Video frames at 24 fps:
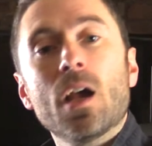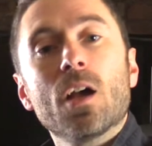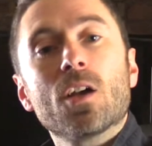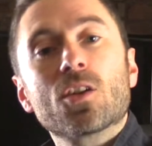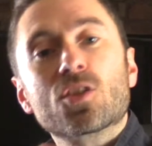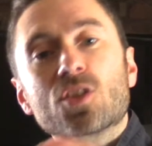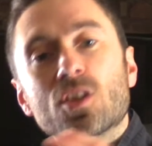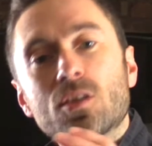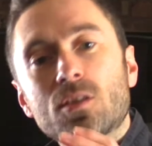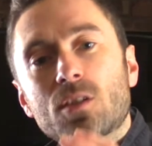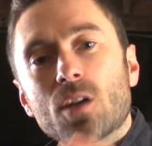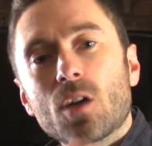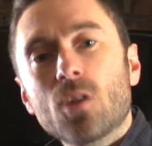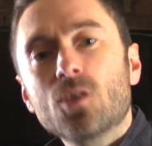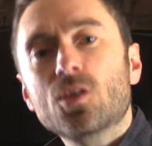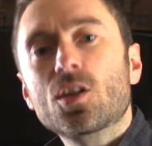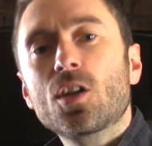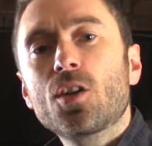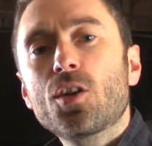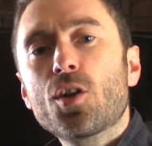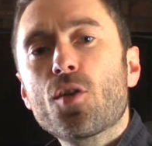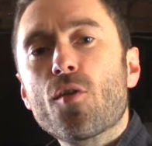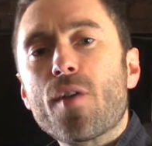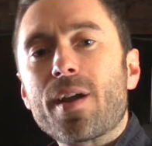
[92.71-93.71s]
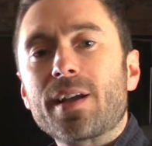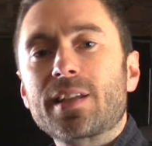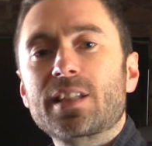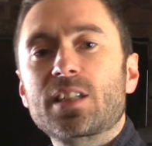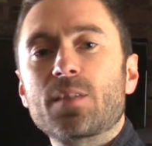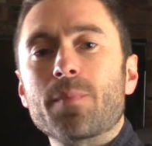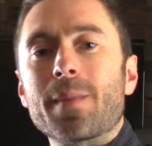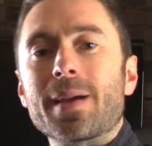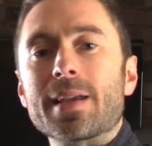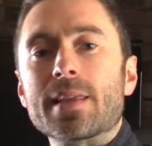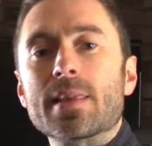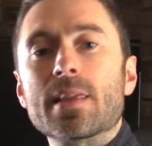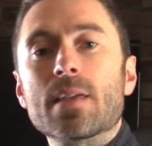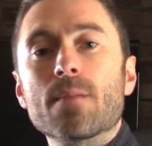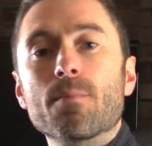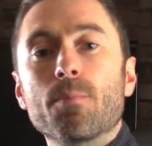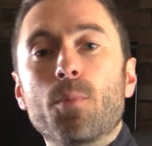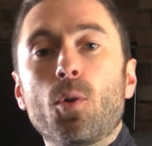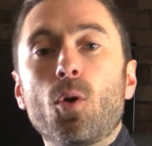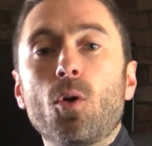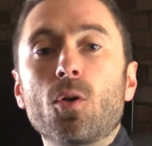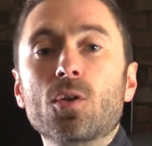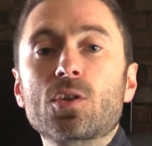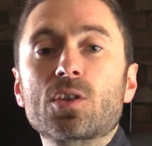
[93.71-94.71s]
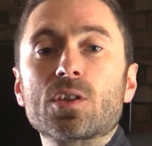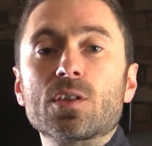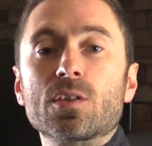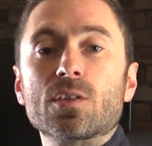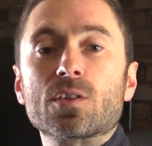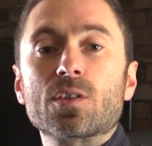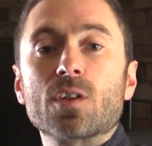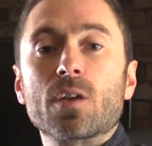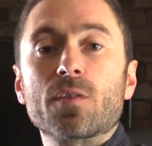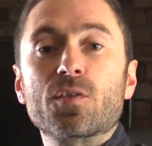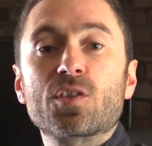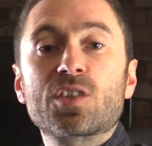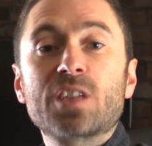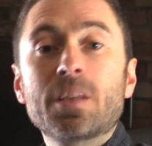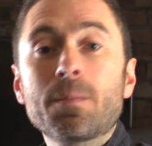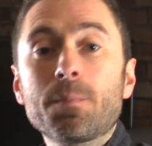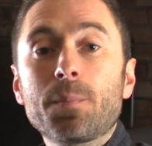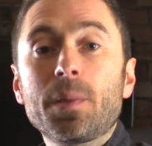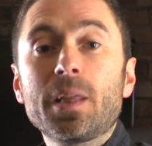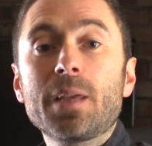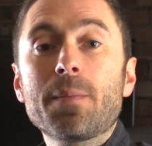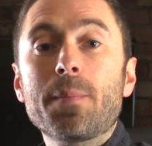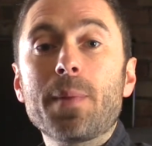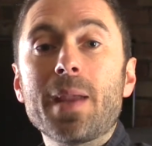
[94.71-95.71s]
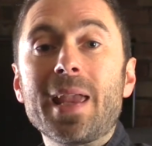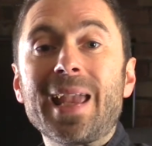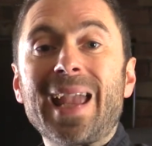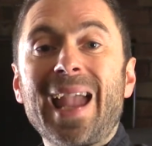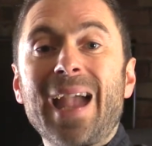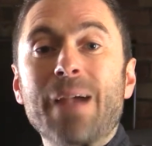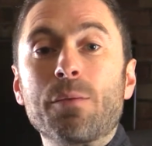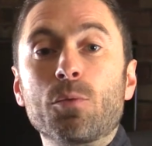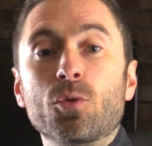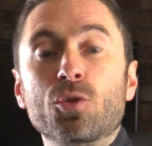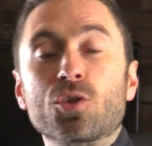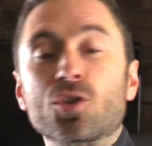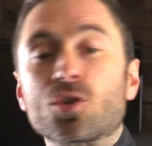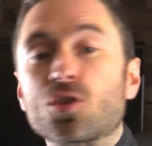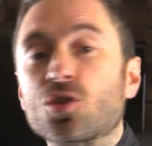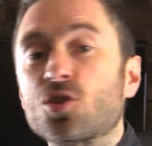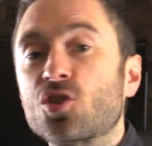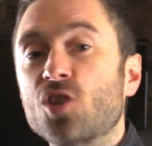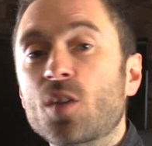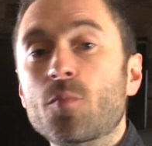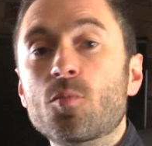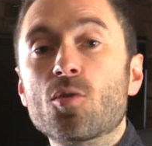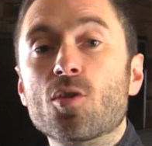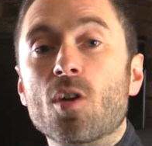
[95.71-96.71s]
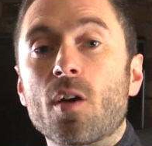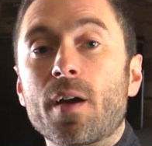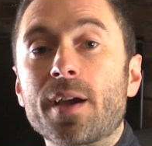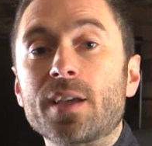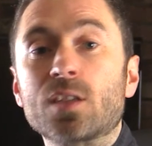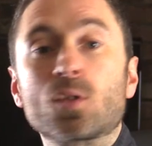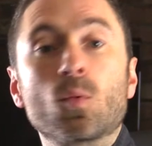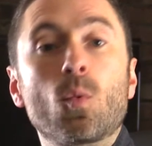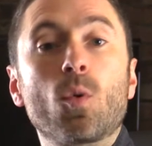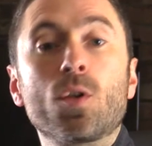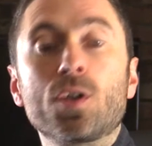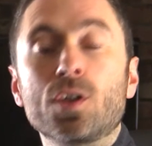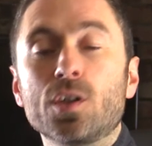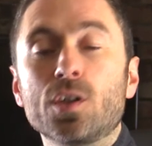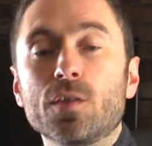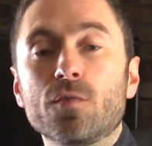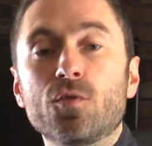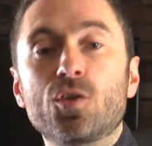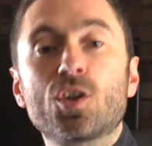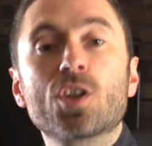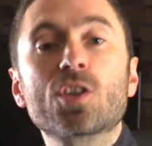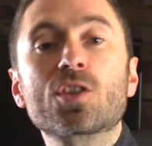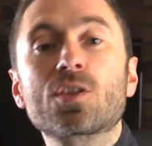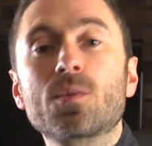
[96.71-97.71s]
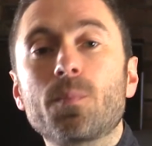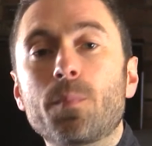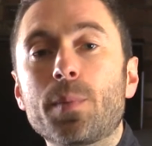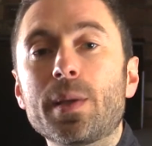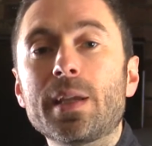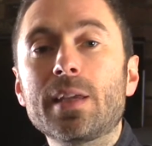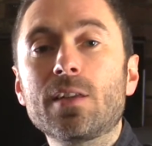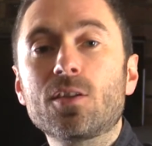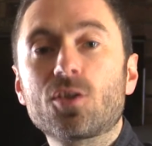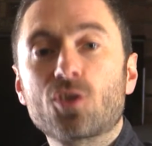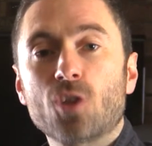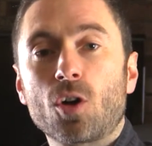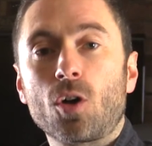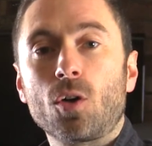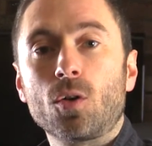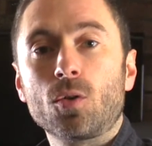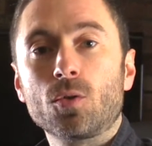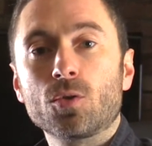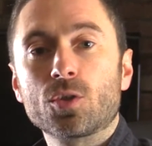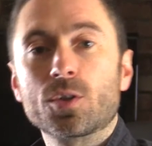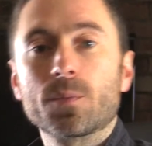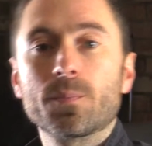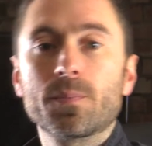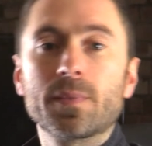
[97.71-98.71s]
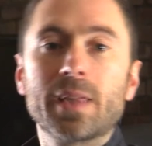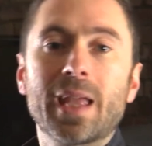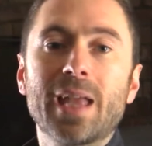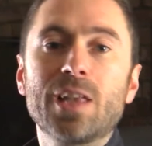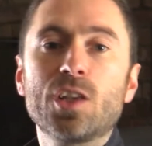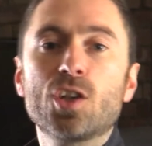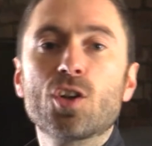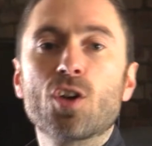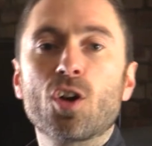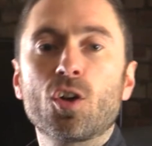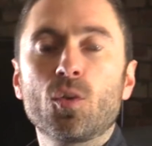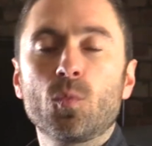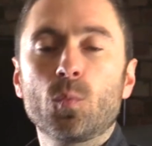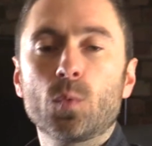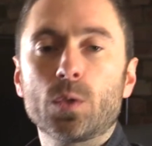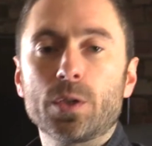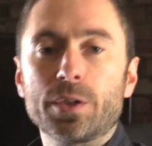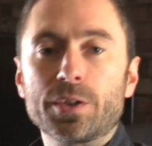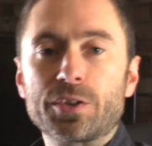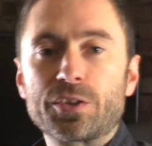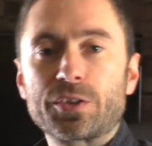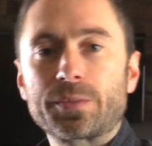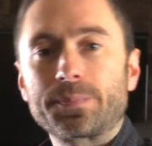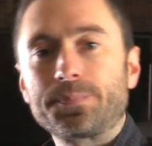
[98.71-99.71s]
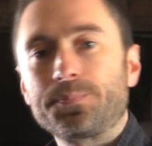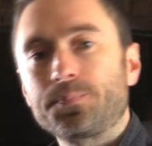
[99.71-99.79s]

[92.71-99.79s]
So don't underestimate the importance of simply being able to summarise what you've just been told in your own words.